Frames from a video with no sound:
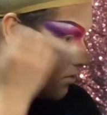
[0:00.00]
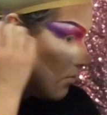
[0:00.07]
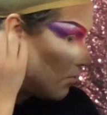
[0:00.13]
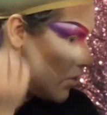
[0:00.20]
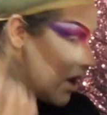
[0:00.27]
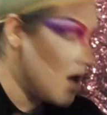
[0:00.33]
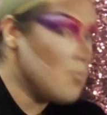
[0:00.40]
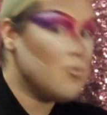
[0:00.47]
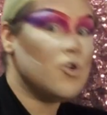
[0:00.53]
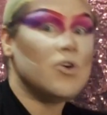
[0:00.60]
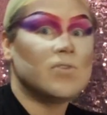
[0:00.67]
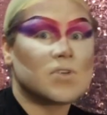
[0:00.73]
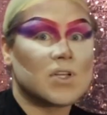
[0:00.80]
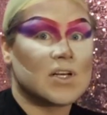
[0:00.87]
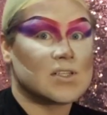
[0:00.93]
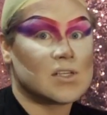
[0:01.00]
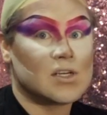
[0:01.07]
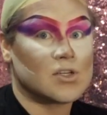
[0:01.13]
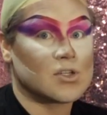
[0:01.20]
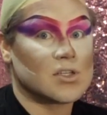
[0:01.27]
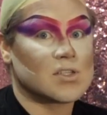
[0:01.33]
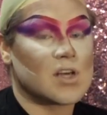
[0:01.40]
when I moved to Los
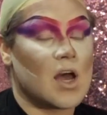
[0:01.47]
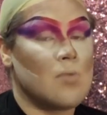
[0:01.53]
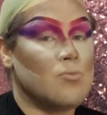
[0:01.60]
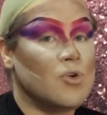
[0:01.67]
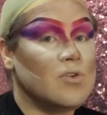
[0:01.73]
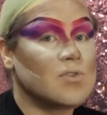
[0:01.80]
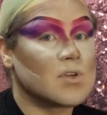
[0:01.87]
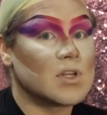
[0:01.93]
Angeles, I moved